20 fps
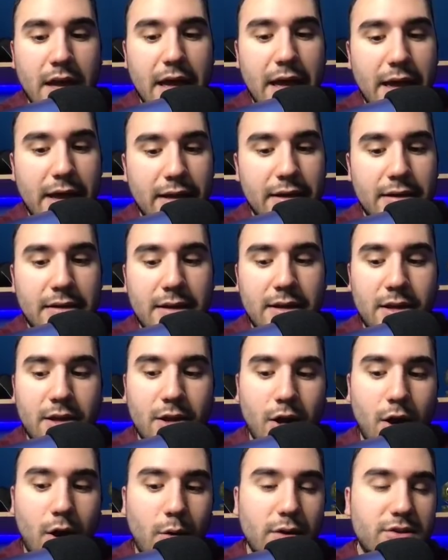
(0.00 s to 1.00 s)
And
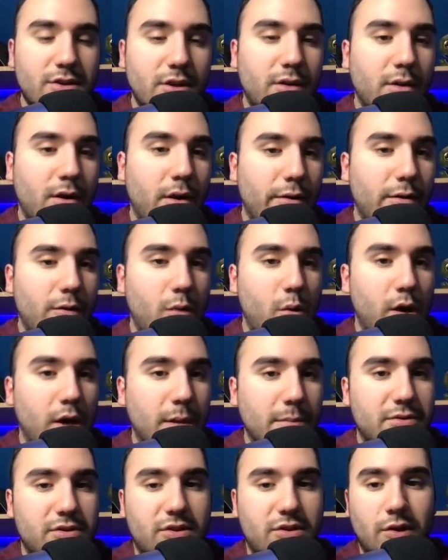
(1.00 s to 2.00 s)
NIO is another one
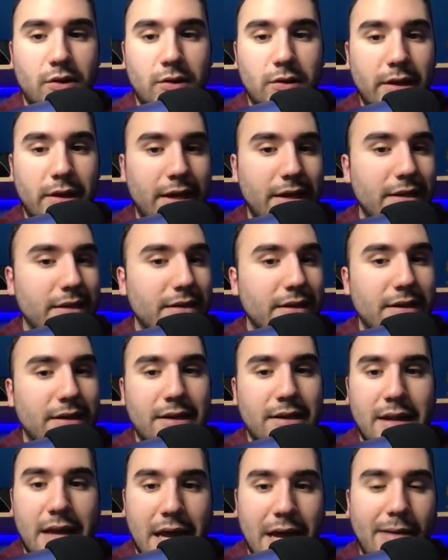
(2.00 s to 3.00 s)
I'm still in. Did
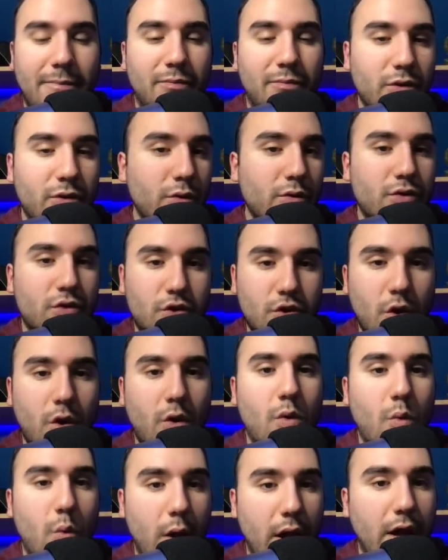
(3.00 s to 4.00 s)
not do
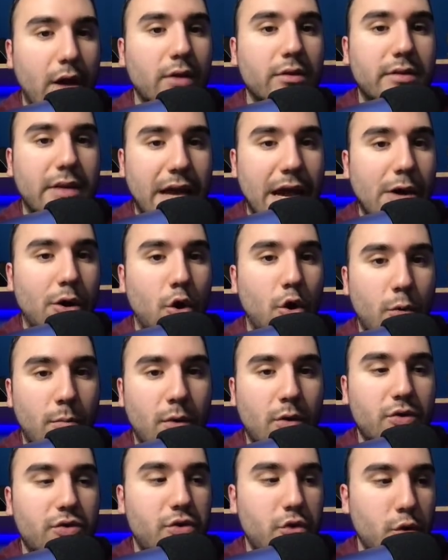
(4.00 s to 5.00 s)
so well, down
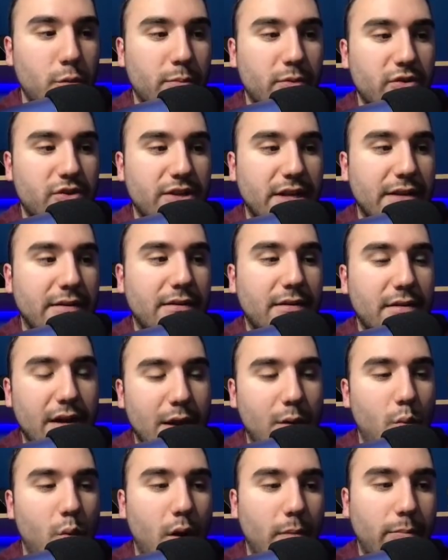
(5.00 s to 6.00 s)
almost 2%
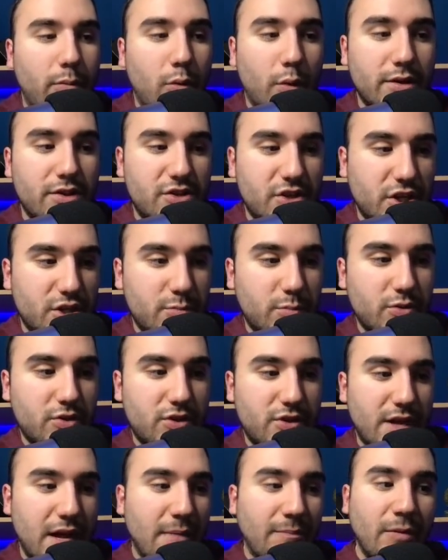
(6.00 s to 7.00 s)
today,
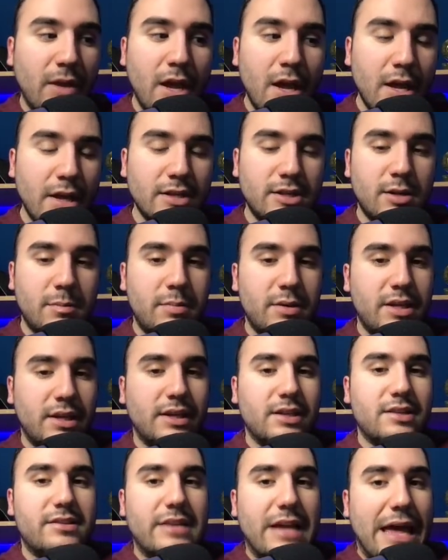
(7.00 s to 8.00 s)
1.6% to be
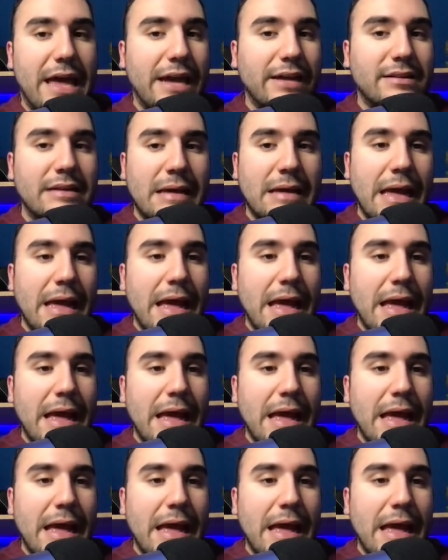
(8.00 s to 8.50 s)
exact.